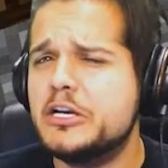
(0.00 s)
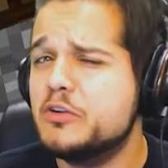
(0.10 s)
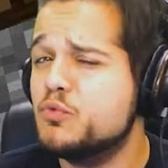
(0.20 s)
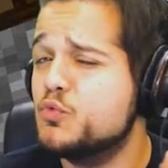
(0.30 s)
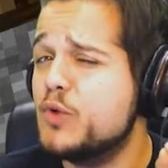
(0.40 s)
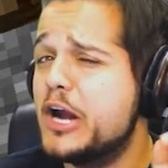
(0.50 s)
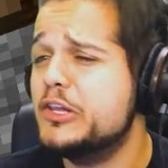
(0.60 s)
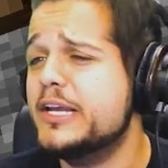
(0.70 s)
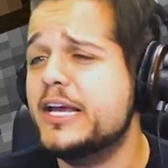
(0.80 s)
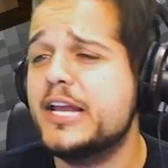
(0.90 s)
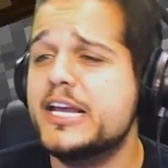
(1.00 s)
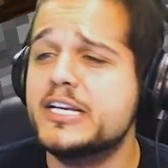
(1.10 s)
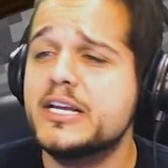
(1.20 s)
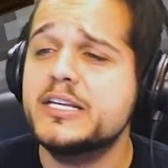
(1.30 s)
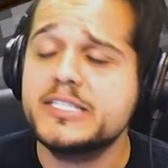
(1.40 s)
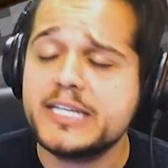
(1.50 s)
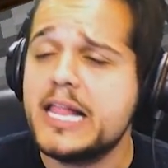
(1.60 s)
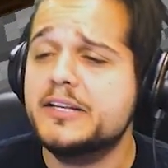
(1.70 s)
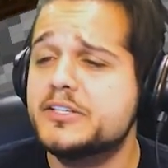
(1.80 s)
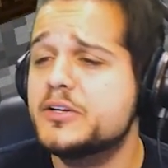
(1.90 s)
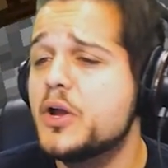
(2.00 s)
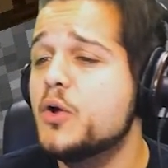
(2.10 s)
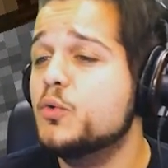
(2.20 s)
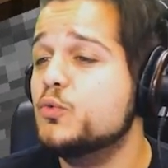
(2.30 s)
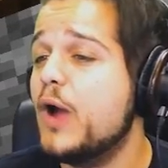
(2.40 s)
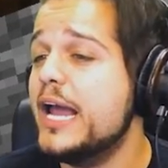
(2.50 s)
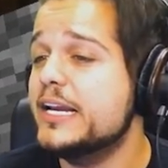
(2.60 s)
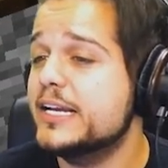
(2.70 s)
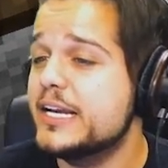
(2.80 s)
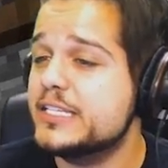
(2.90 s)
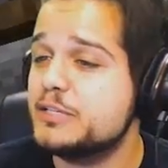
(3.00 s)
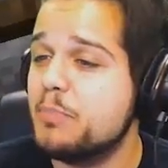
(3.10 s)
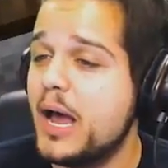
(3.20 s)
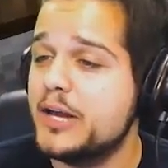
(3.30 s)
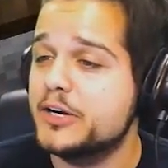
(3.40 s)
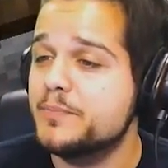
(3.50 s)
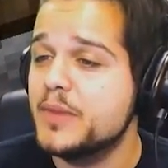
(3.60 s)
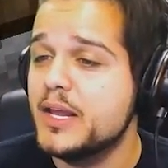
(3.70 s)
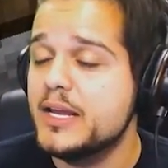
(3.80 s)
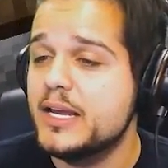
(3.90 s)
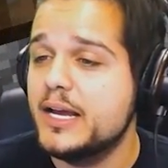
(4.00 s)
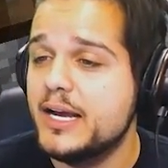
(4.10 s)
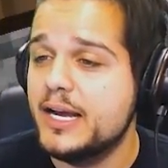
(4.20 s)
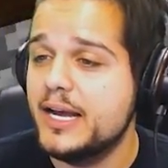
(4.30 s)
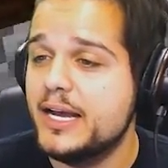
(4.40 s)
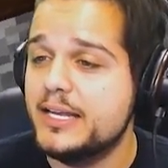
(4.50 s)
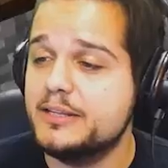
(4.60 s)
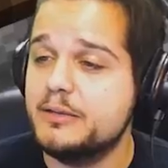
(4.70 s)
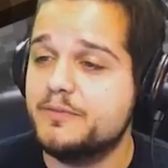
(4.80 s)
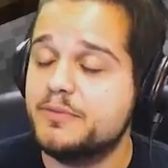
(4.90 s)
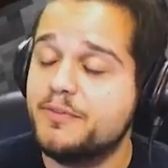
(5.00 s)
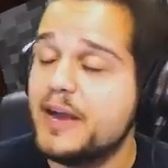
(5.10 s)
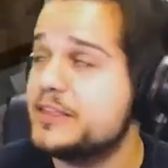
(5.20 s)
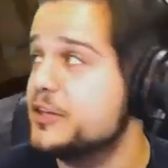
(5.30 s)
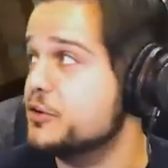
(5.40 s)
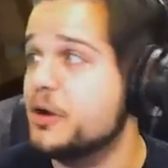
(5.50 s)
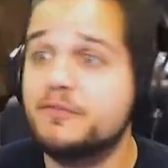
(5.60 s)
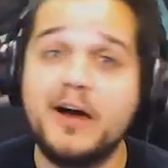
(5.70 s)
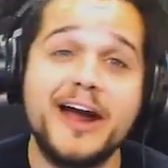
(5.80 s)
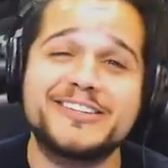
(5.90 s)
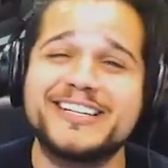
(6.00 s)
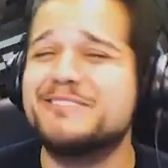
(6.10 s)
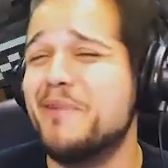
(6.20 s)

you could rarely get a skeleton riding a spider the, the fact that they're on fire is a nice